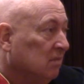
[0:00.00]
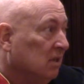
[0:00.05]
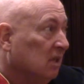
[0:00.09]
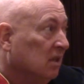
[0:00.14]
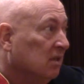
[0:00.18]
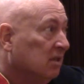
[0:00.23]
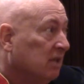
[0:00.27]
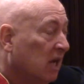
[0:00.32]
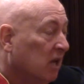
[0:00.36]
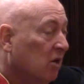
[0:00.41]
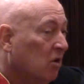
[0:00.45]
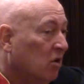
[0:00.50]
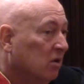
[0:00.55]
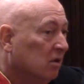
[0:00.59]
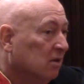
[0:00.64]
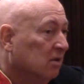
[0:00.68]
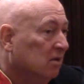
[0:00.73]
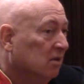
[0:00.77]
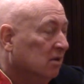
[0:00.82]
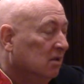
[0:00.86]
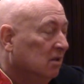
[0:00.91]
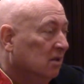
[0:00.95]
Salon,
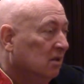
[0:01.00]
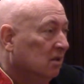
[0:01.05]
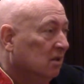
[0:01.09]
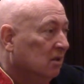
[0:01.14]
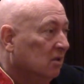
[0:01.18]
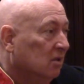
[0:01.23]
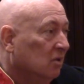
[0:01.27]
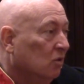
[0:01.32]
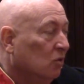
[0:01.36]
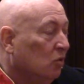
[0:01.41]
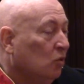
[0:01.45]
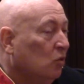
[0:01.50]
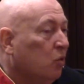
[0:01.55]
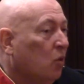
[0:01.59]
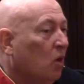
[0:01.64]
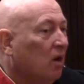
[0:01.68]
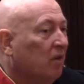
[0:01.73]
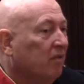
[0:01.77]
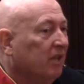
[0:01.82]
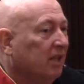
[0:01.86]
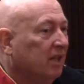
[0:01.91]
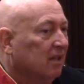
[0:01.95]

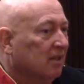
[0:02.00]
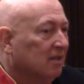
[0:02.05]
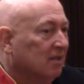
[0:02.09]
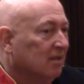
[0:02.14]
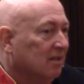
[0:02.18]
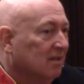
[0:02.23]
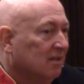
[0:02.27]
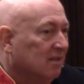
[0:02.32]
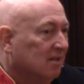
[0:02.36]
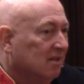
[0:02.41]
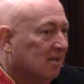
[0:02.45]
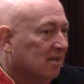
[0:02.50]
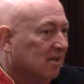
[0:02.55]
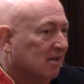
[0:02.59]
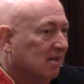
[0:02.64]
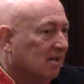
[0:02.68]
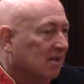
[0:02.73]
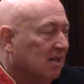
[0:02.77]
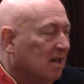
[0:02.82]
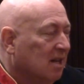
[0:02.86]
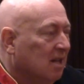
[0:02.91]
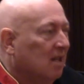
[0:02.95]
12 years.
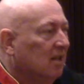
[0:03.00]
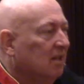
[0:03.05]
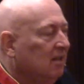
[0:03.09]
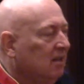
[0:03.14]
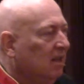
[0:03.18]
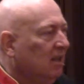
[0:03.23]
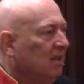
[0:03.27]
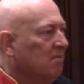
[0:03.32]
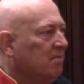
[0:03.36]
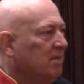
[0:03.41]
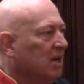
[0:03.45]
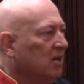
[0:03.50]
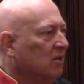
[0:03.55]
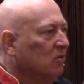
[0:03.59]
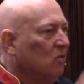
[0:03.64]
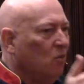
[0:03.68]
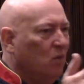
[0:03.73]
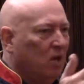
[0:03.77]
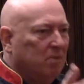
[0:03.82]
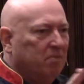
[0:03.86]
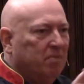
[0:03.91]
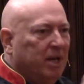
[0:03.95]
Think about
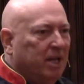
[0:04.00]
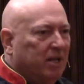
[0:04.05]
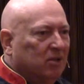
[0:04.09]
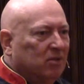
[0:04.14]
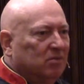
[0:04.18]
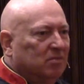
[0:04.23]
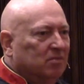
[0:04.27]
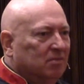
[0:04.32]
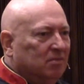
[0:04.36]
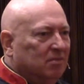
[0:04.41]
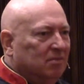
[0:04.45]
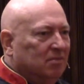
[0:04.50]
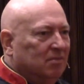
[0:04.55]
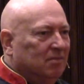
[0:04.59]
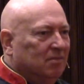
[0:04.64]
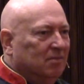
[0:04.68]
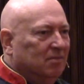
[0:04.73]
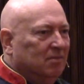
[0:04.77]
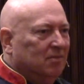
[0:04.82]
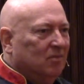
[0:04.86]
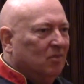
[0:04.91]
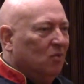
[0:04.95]
1 bedroom,
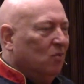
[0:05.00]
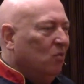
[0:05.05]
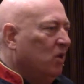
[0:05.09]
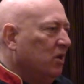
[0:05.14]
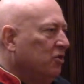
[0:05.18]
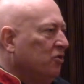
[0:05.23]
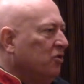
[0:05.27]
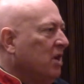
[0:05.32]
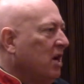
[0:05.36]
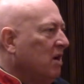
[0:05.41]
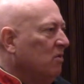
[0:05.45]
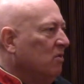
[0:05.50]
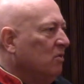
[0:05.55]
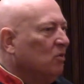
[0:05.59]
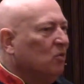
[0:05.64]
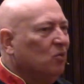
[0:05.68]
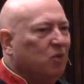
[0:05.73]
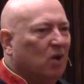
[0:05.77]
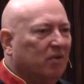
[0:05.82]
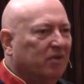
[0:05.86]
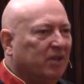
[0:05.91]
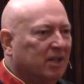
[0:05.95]
1 shower,
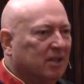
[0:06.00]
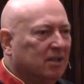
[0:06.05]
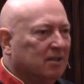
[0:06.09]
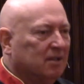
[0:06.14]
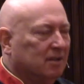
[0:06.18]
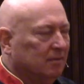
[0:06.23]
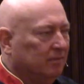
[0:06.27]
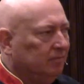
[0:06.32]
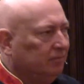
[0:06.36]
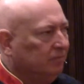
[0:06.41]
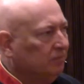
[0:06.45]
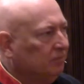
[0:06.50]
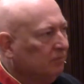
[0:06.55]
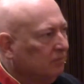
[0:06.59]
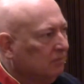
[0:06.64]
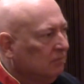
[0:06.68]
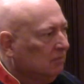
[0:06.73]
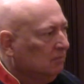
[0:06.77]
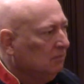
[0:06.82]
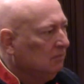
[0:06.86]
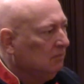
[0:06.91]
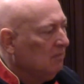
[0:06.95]
12 years.
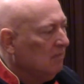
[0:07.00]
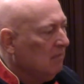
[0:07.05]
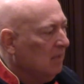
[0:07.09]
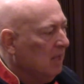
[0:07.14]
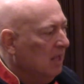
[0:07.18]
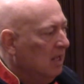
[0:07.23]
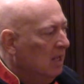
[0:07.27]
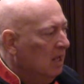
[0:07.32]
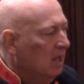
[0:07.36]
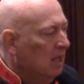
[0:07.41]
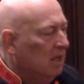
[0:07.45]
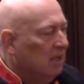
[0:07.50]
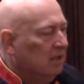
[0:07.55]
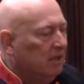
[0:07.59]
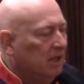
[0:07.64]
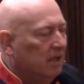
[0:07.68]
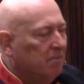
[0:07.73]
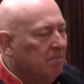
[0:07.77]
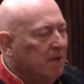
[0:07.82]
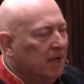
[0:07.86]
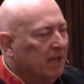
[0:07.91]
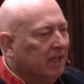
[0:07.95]
See,
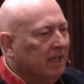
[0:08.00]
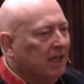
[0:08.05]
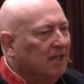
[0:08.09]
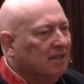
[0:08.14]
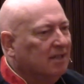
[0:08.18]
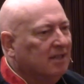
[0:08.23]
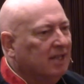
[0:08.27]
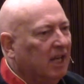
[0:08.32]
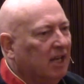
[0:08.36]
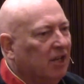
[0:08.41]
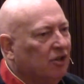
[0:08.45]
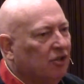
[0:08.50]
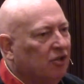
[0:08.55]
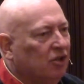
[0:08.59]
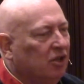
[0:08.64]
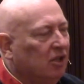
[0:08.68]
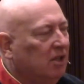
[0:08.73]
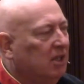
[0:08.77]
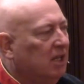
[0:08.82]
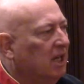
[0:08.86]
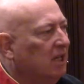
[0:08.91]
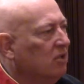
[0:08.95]
Maria says she
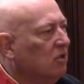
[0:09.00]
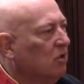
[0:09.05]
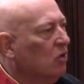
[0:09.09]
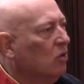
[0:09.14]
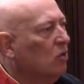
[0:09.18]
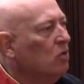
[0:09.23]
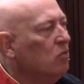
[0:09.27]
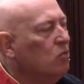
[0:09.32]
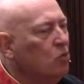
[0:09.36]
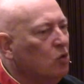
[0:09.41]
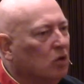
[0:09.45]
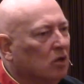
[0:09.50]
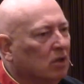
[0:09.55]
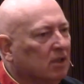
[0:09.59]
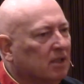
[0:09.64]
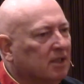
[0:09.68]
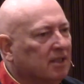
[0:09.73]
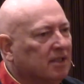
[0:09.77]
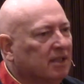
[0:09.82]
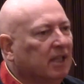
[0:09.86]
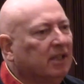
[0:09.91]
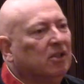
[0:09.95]
does her homework
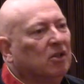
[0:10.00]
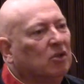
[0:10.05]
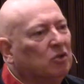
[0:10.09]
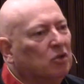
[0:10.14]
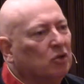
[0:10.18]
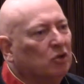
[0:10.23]
sitting on the